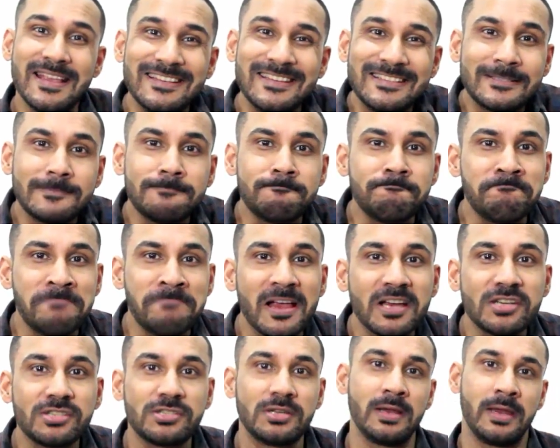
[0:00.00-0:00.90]

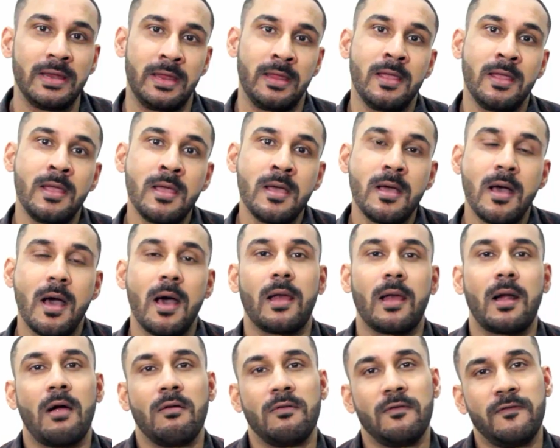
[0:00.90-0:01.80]
especially
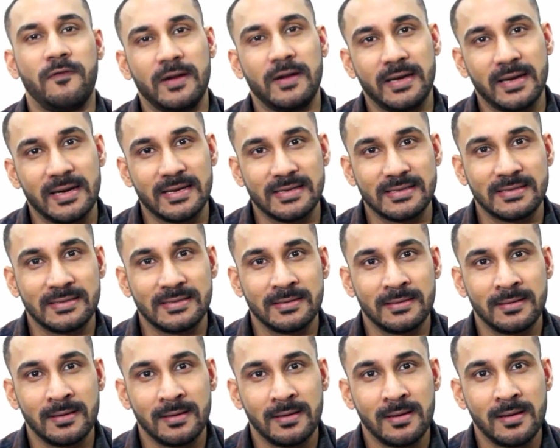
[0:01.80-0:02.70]
around fitness.